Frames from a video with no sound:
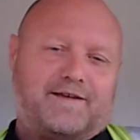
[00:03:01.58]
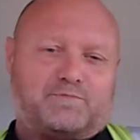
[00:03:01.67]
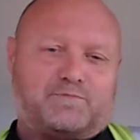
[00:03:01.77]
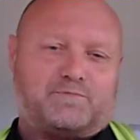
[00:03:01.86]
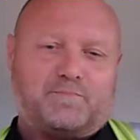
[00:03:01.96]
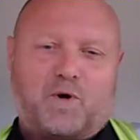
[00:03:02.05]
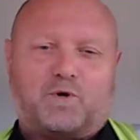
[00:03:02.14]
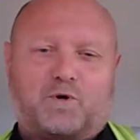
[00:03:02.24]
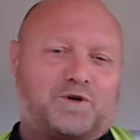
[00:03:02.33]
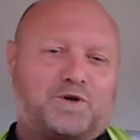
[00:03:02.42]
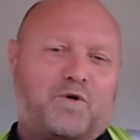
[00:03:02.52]
supposed
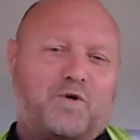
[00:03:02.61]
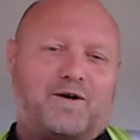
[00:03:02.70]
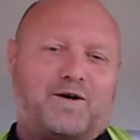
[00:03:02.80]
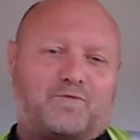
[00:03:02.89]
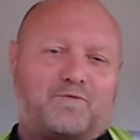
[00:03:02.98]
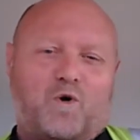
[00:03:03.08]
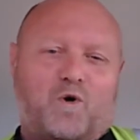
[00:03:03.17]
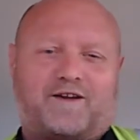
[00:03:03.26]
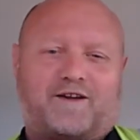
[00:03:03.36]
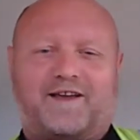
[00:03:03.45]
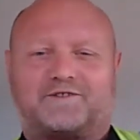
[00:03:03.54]
to go out
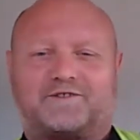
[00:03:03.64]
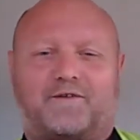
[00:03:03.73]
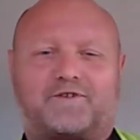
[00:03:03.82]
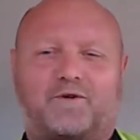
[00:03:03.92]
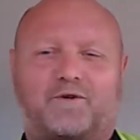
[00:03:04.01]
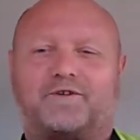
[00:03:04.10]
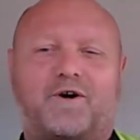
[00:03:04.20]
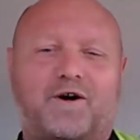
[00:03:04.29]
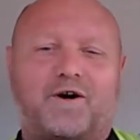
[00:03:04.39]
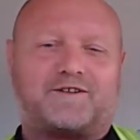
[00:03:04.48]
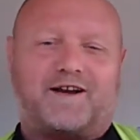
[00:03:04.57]
walking and stuff, so the
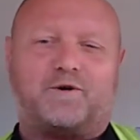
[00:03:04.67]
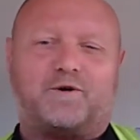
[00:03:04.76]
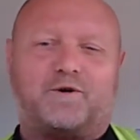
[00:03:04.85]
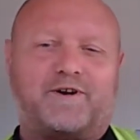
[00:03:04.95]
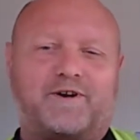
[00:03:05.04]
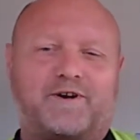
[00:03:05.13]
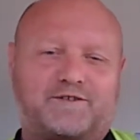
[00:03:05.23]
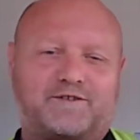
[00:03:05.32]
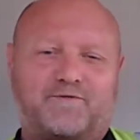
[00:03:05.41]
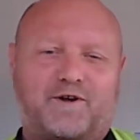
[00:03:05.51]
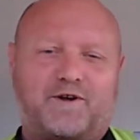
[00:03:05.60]
dogs are a good reason
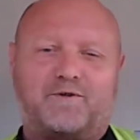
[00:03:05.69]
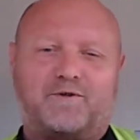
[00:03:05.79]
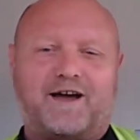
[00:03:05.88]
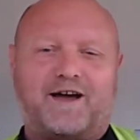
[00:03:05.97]
for going out